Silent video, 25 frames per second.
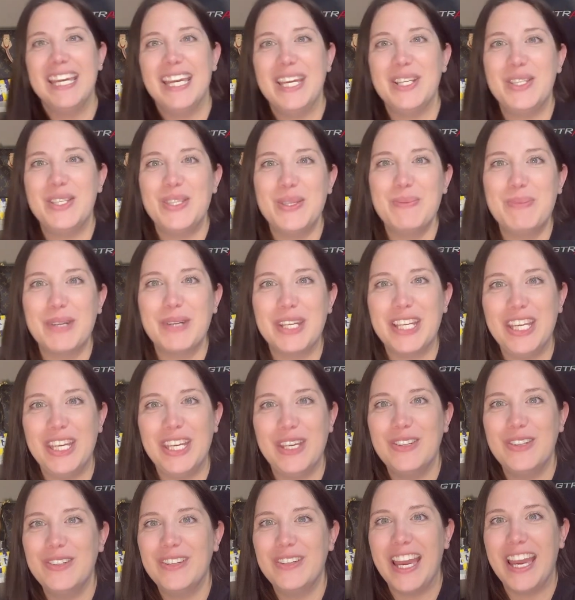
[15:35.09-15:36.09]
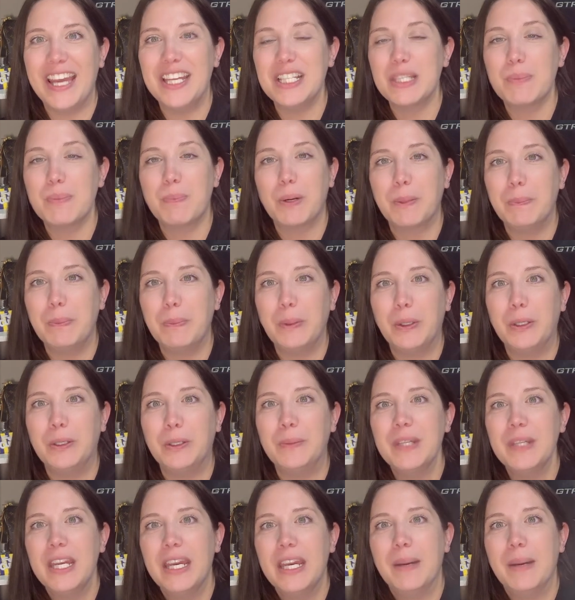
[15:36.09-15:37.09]
It's super cute and it's
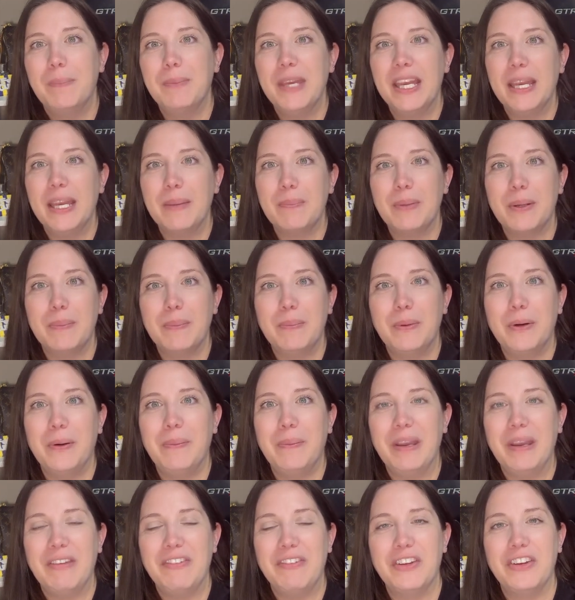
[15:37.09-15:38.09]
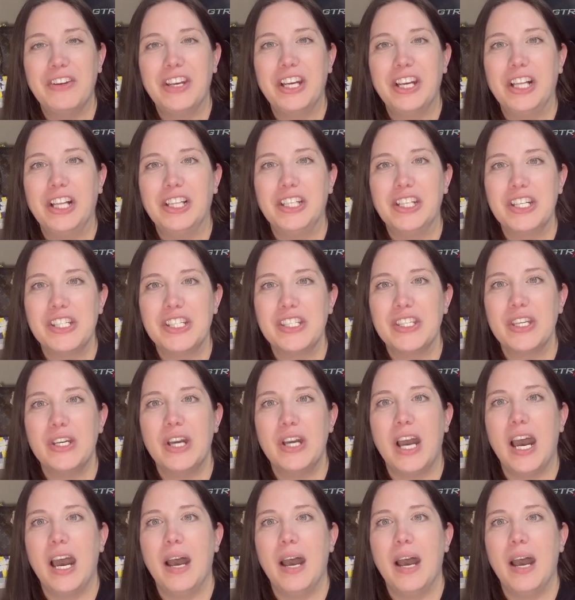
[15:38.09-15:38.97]
purple, pink and purple, my favorite colors.